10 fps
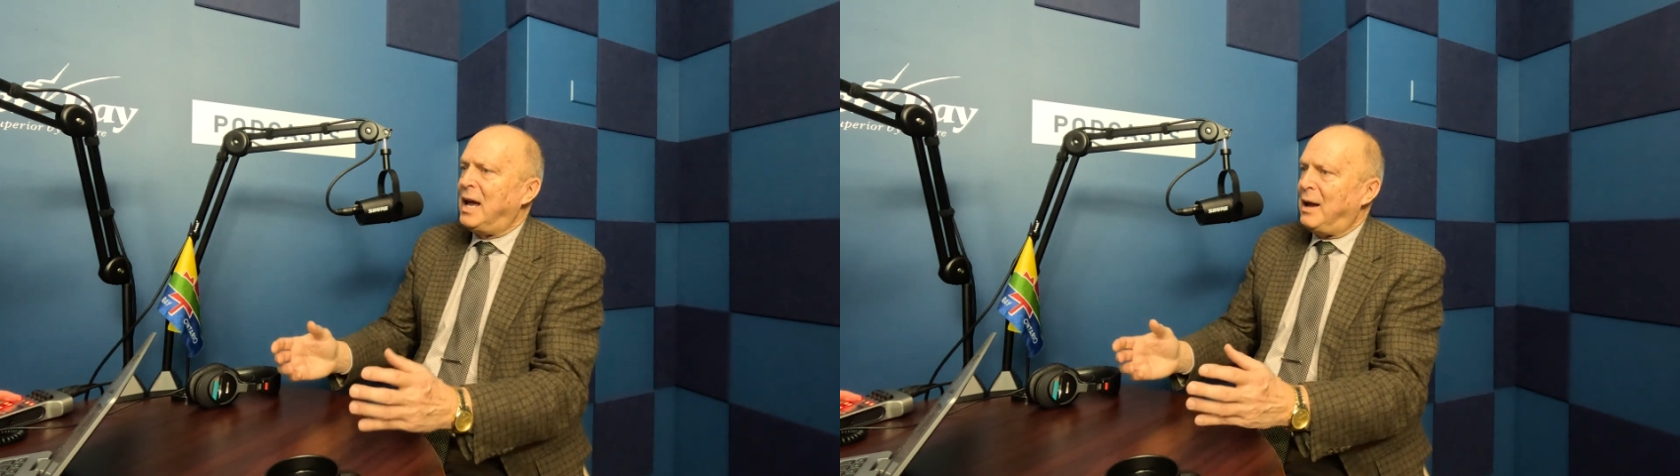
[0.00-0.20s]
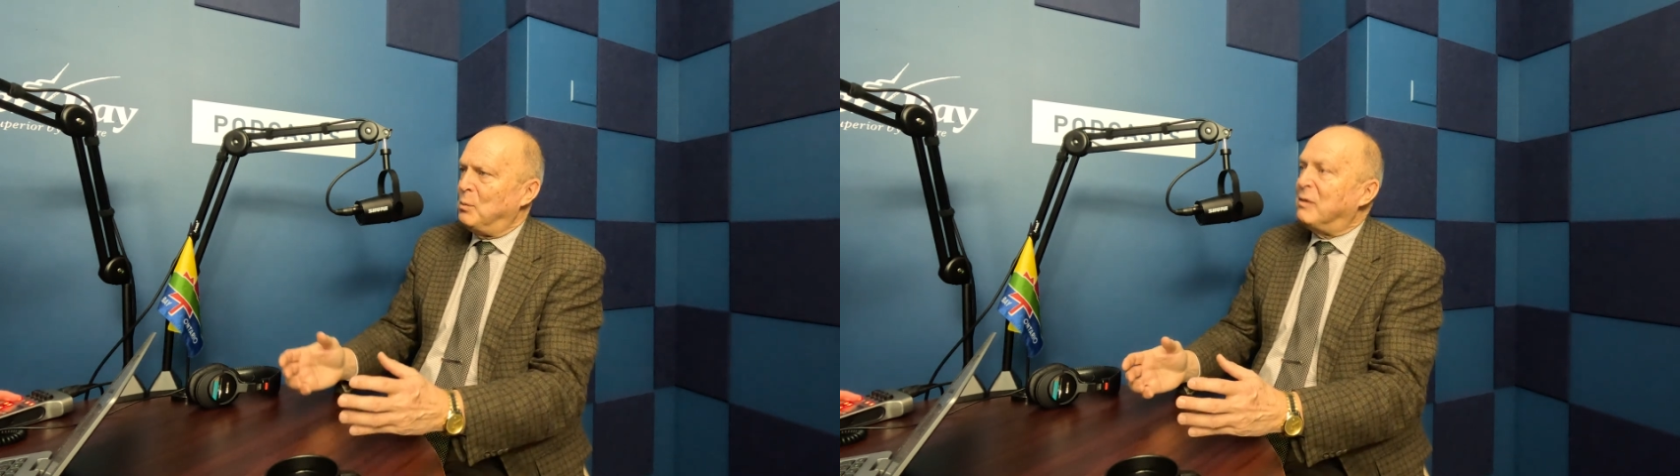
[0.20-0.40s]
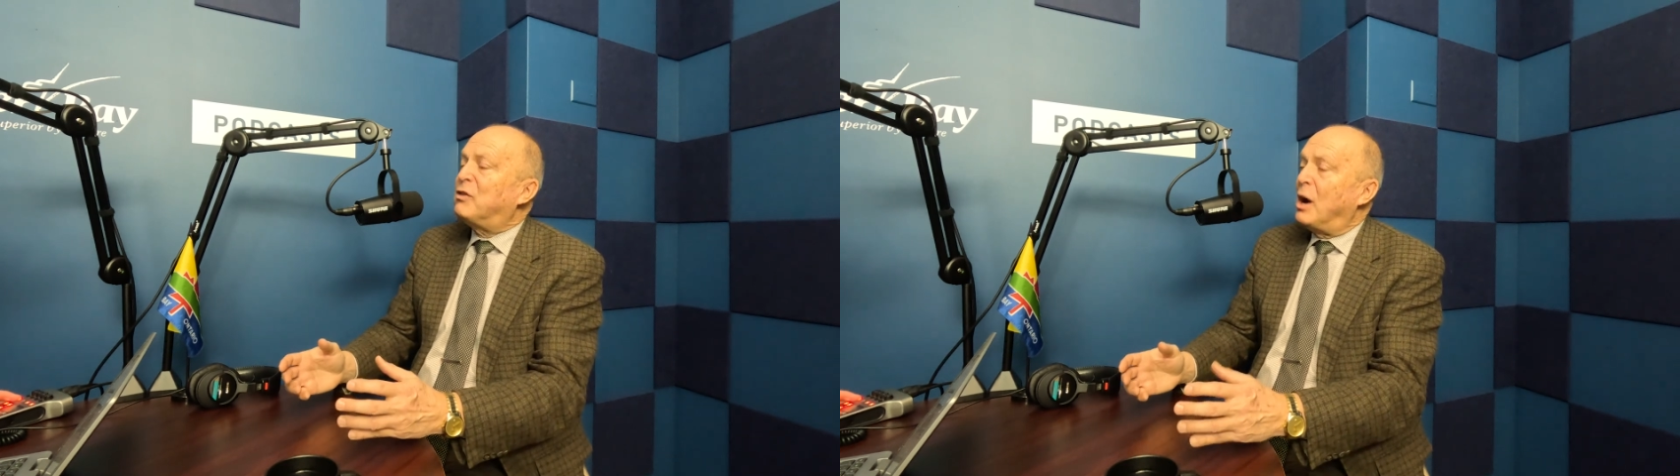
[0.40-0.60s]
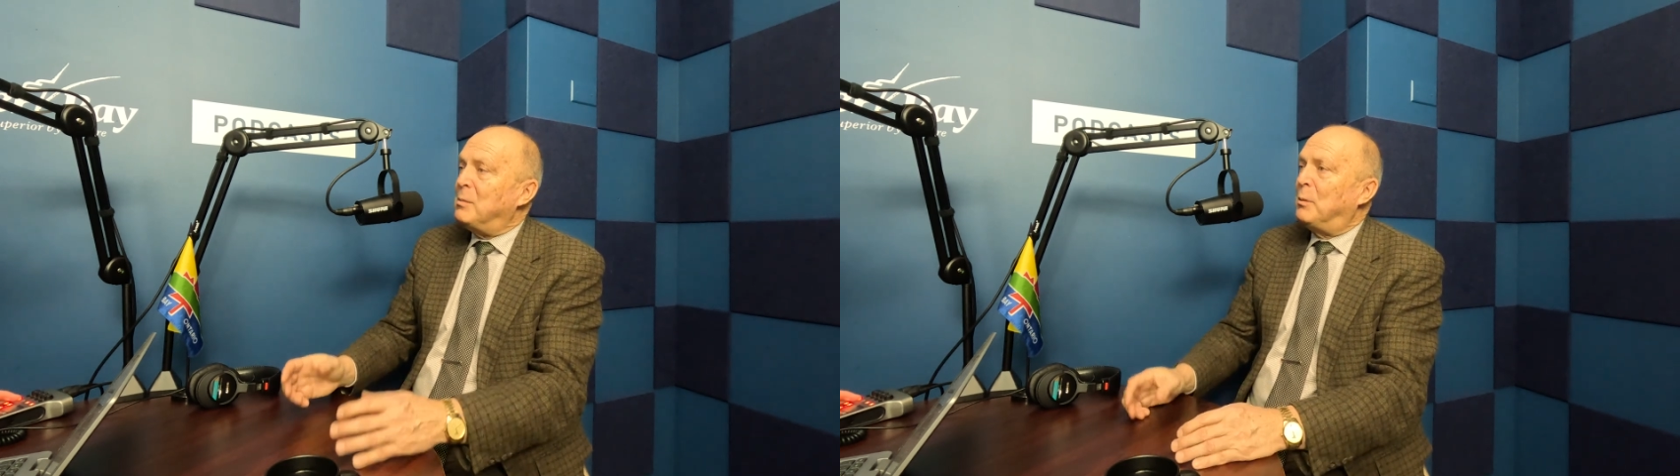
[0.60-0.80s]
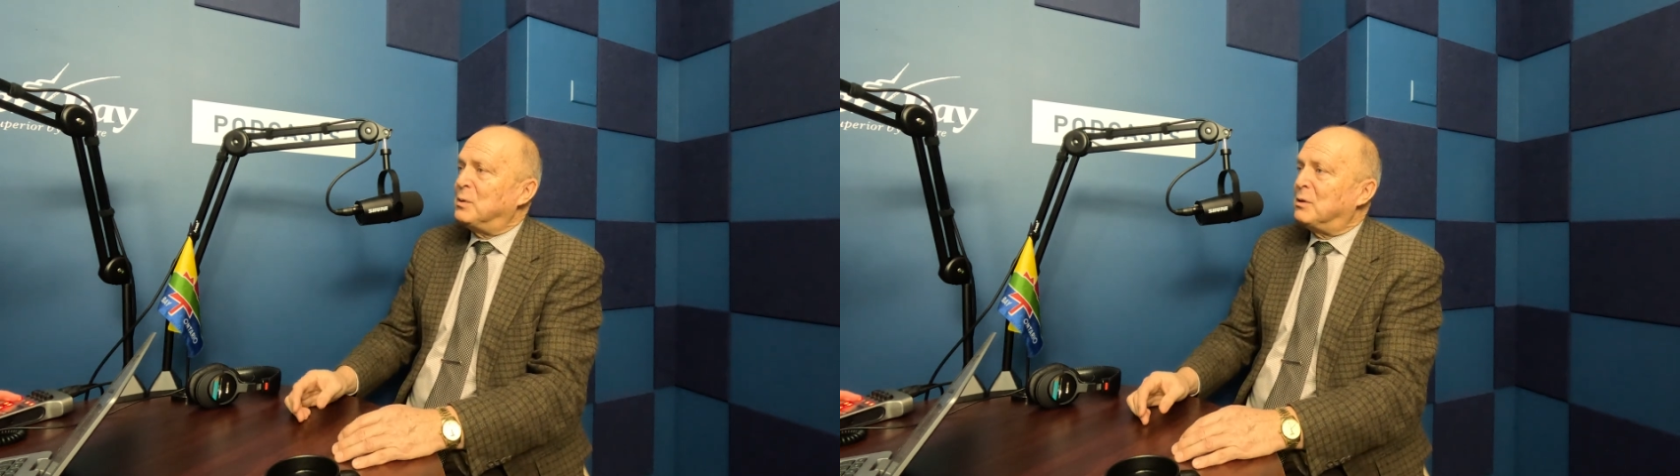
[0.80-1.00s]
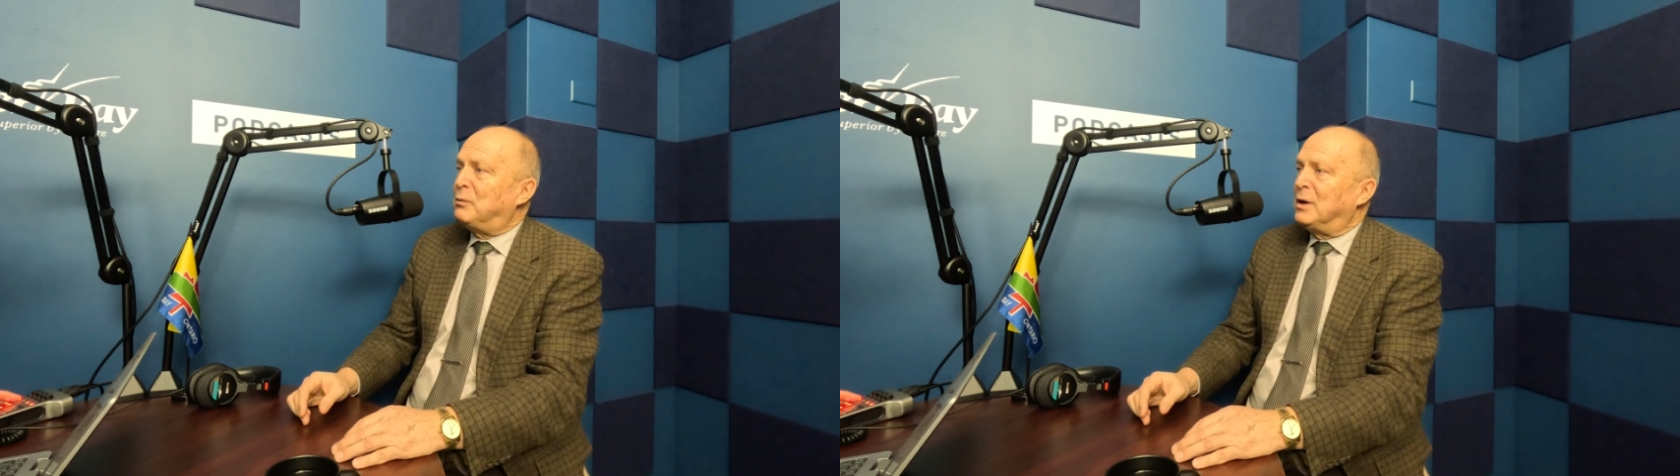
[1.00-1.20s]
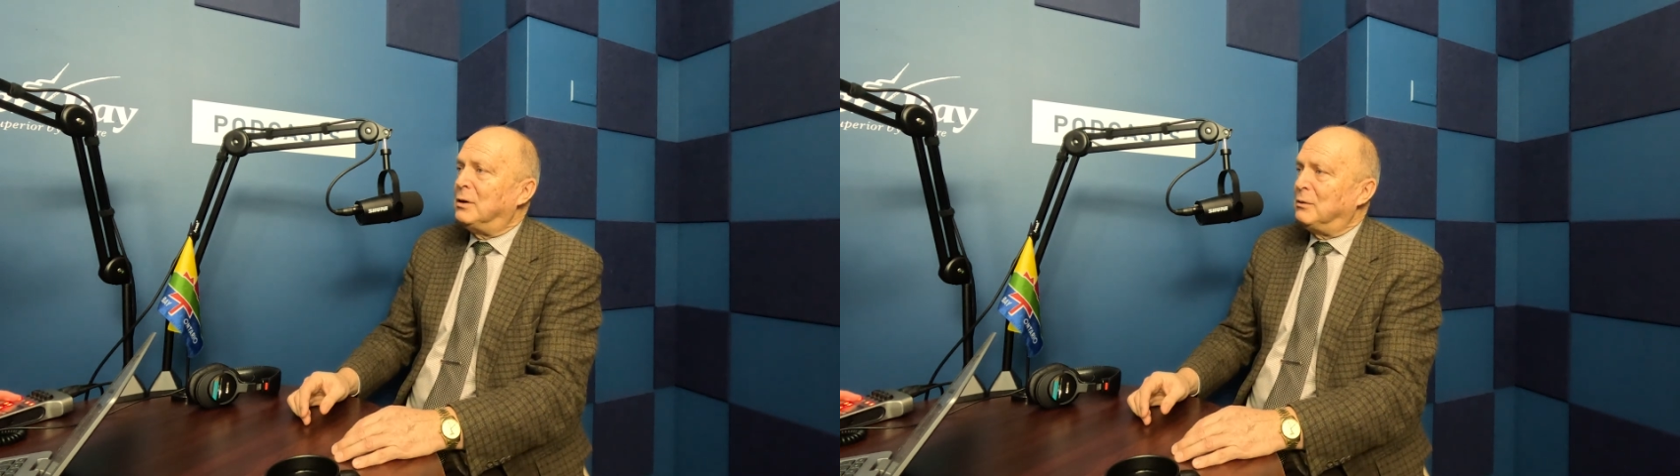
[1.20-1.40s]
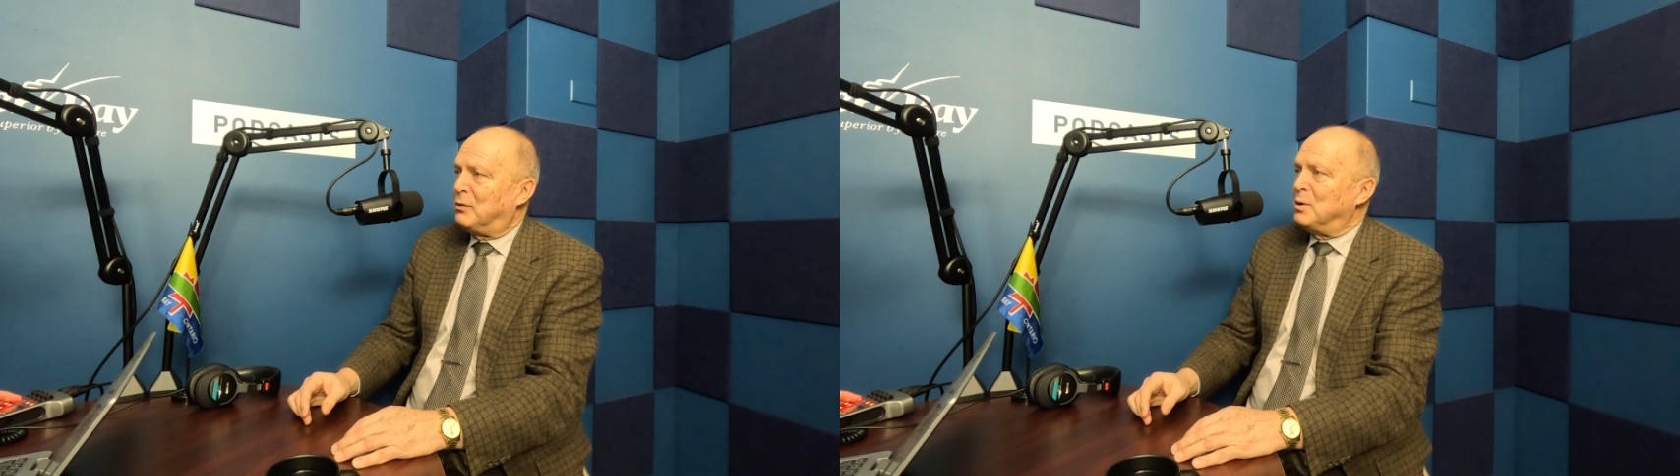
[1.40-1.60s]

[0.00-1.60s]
and we've come up with the figure of